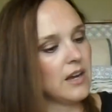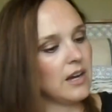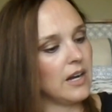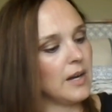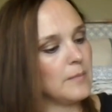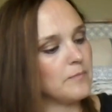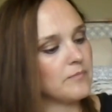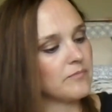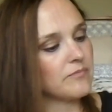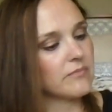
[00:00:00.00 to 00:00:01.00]
Um,
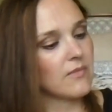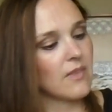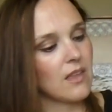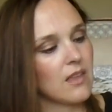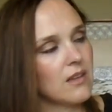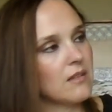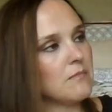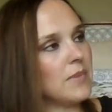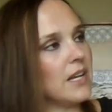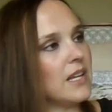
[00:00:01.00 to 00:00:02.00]

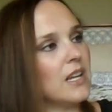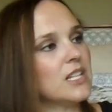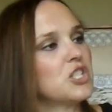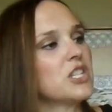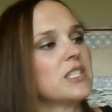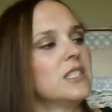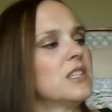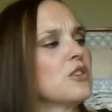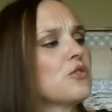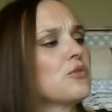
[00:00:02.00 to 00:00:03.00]
but it just,
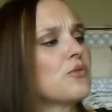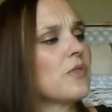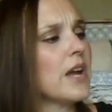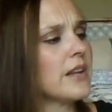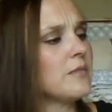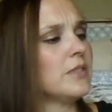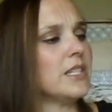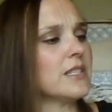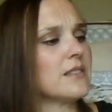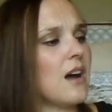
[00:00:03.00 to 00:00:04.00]
it's
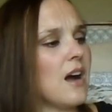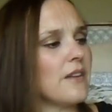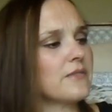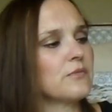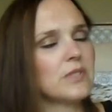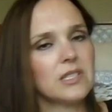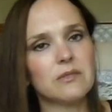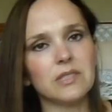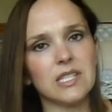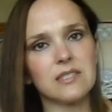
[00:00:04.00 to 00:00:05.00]
incredibly soft, really,
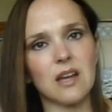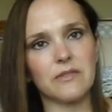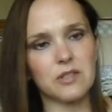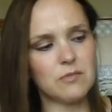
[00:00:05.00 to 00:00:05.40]
really soft,